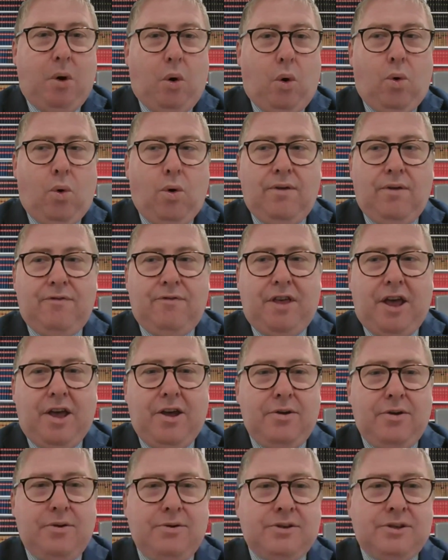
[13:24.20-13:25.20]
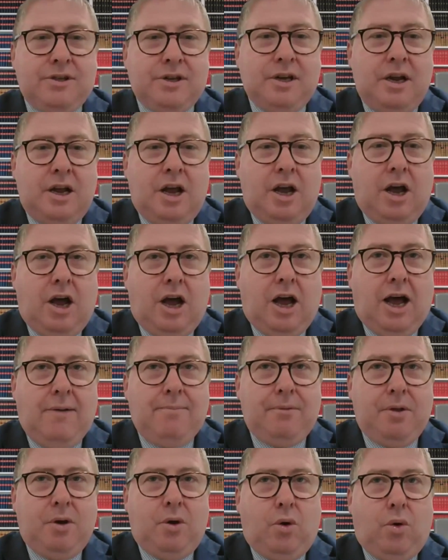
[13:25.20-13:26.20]
all of those,
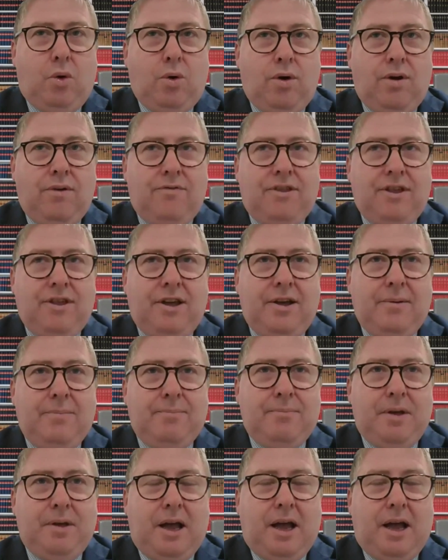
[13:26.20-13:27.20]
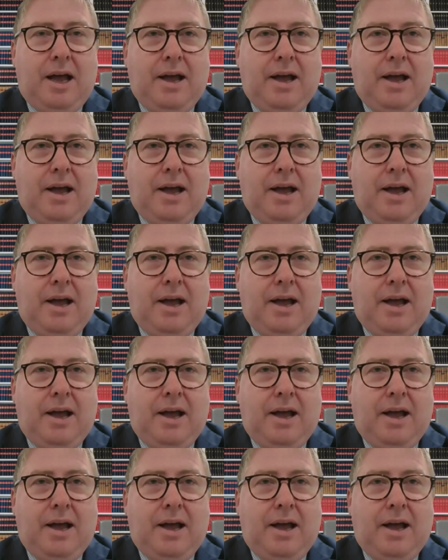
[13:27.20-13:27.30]
all of the